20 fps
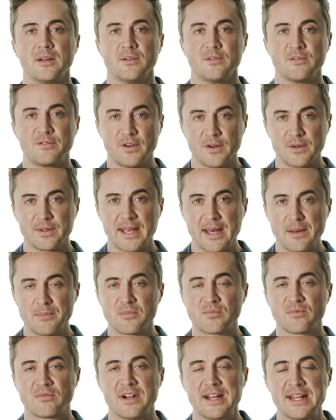
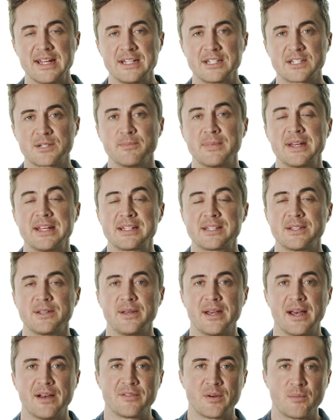Vocab range means that
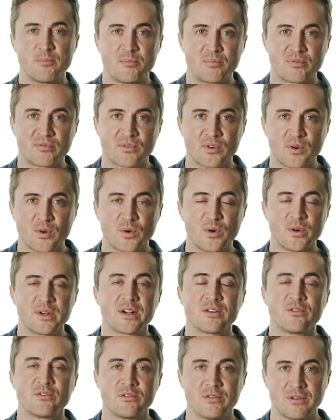you have a broad
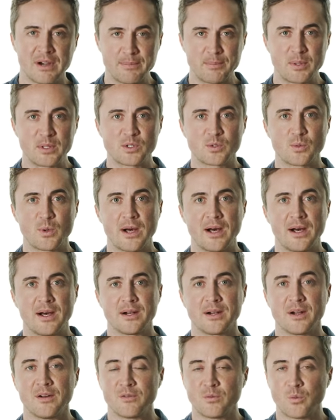
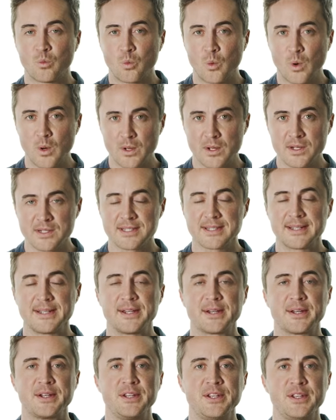repertoire of words that you
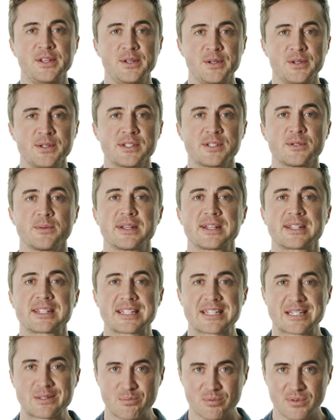can use to
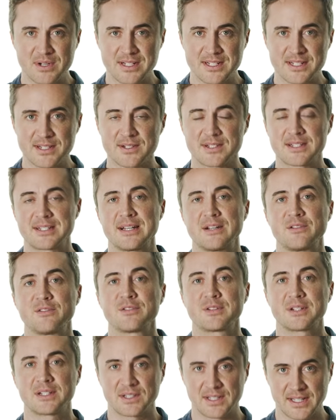express
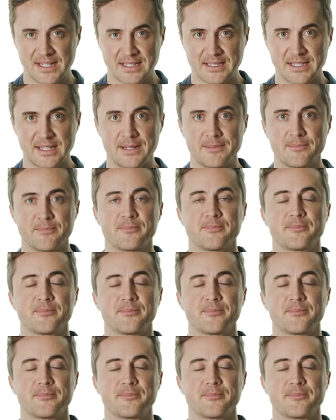yourself clearly.